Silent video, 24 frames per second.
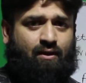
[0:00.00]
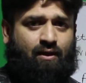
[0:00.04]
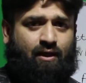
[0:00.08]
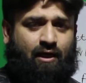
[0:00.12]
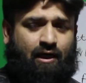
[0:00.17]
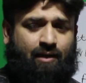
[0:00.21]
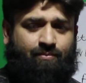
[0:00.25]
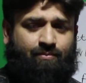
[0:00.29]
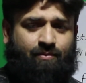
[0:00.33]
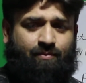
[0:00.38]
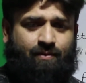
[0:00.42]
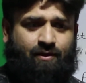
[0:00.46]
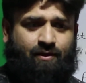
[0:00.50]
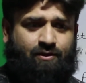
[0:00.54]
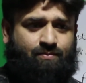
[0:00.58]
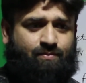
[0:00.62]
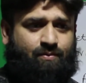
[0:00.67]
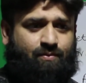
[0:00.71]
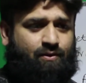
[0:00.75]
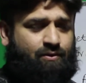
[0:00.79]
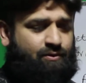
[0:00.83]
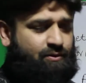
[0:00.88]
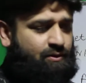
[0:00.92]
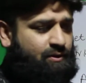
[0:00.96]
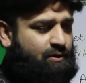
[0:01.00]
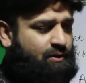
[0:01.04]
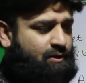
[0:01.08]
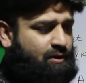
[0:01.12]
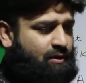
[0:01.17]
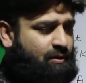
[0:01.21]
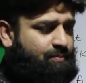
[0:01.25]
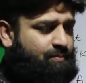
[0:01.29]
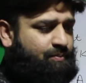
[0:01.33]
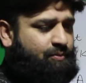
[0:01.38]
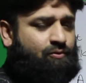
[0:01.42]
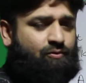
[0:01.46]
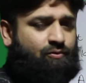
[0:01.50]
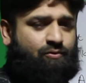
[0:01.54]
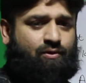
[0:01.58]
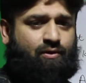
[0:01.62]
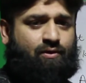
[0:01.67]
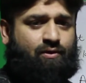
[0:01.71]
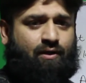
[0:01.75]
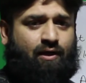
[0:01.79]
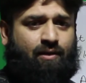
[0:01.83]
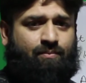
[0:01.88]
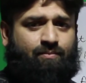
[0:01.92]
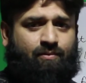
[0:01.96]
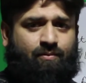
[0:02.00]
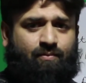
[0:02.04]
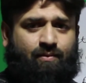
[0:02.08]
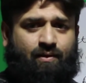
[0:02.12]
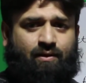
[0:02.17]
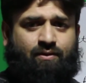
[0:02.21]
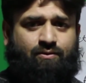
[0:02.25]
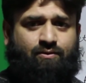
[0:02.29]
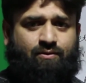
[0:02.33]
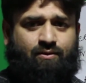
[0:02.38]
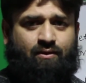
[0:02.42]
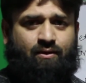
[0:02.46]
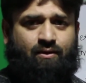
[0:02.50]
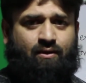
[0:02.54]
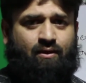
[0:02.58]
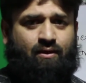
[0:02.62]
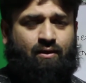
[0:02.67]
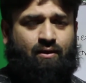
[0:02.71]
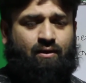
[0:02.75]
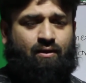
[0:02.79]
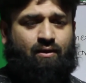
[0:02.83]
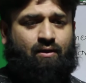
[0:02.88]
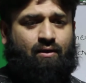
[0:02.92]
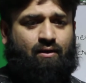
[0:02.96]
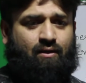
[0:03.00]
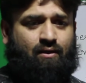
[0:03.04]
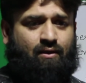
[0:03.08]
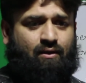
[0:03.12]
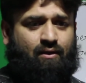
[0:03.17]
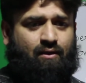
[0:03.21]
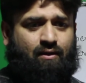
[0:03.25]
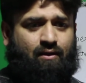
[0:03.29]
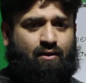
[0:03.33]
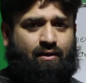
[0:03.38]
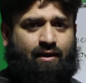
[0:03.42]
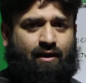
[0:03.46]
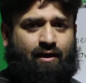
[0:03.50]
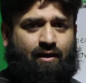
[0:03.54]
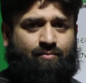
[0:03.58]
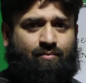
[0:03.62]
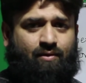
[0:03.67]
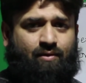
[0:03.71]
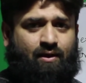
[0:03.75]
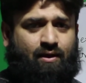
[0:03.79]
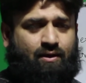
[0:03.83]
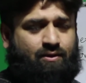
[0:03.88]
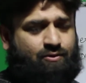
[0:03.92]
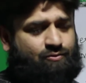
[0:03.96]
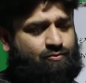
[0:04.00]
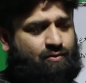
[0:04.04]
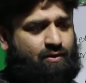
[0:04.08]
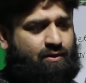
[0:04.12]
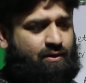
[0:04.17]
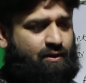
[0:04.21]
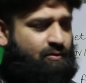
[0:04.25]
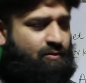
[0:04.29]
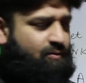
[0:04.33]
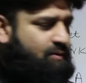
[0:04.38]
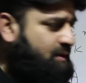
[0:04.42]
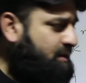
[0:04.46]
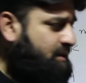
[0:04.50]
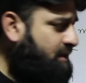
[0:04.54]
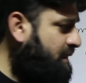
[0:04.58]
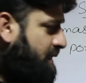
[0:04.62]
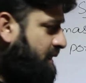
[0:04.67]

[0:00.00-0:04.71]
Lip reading: IP-based printer, computer, IP-based cameras, whatever they